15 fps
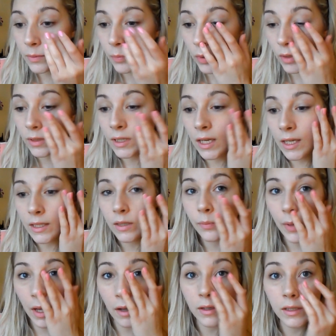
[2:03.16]
I just put a little
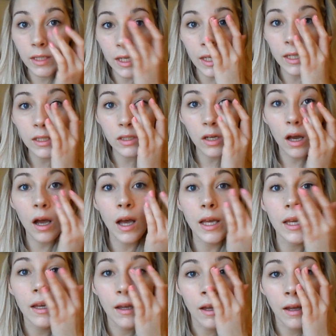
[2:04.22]
bit under each
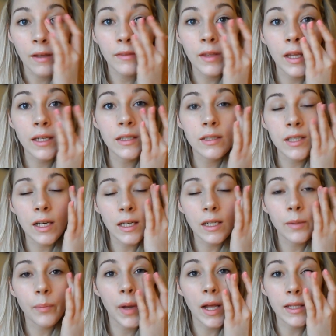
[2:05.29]
eye and then
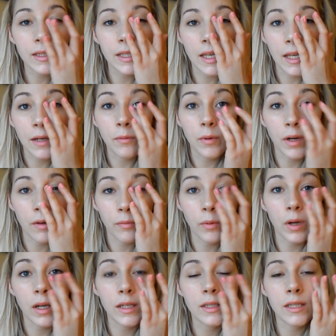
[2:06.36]
gently pat it in when I've
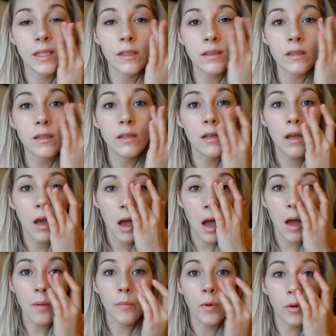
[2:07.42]
worked it
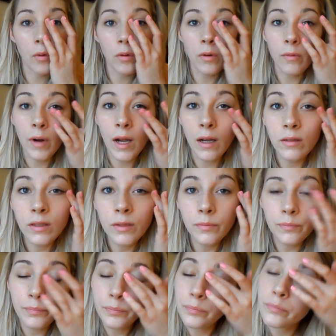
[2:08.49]
all around.
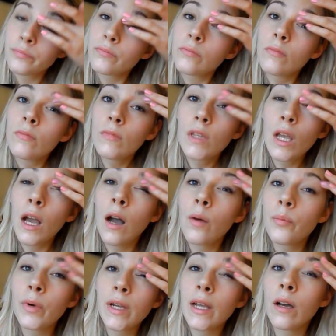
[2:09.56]

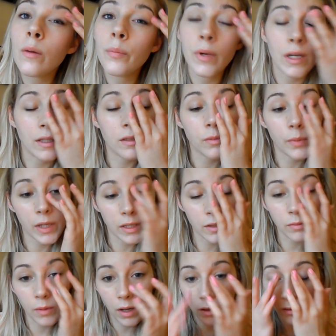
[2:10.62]
I'll bring it up a little bit
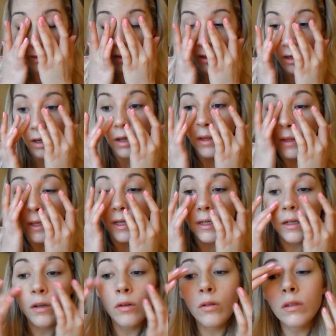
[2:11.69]
as well on the
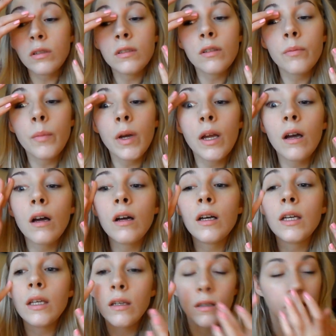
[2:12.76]
inner corners of my
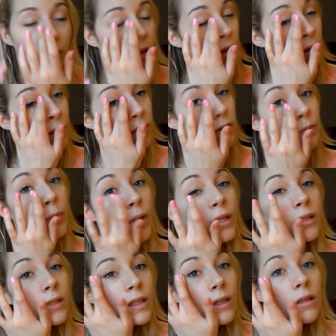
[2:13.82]
eye and just
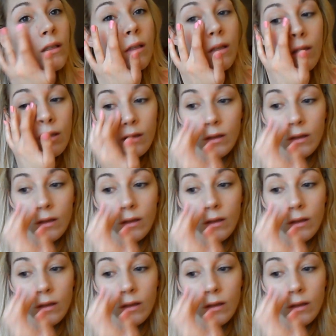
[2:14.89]
pat it